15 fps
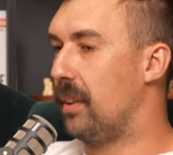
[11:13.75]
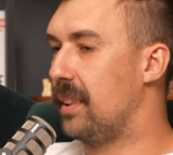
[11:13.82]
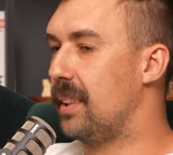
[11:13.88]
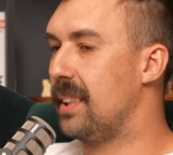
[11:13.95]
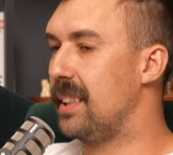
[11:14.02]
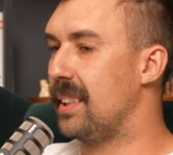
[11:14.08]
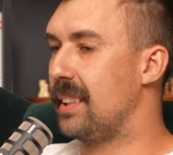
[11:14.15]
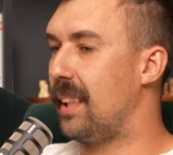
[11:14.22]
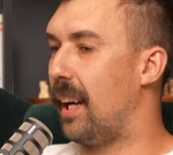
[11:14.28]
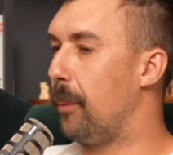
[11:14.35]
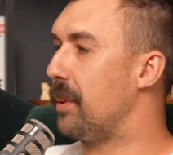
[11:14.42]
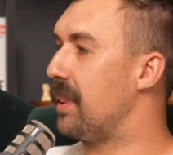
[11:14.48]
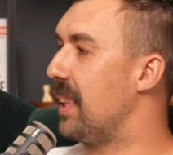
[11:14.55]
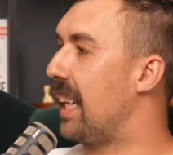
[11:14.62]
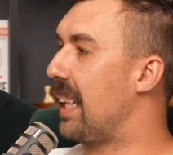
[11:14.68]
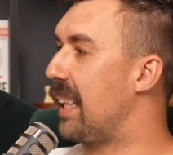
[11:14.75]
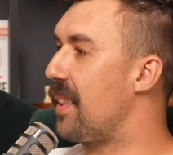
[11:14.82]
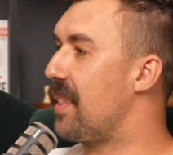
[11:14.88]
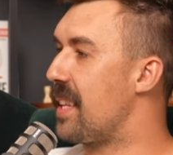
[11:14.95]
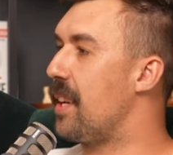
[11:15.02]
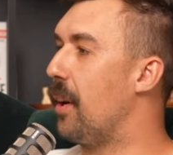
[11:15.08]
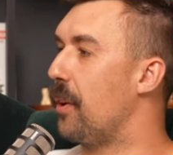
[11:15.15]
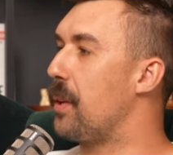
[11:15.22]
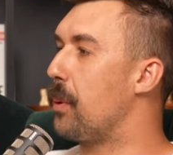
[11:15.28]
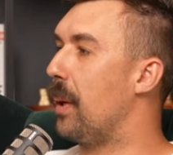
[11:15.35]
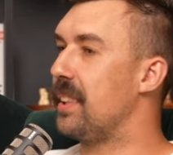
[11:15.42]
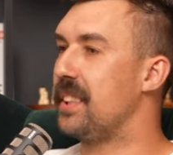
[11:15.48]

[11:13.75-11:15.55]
Because I was like the only one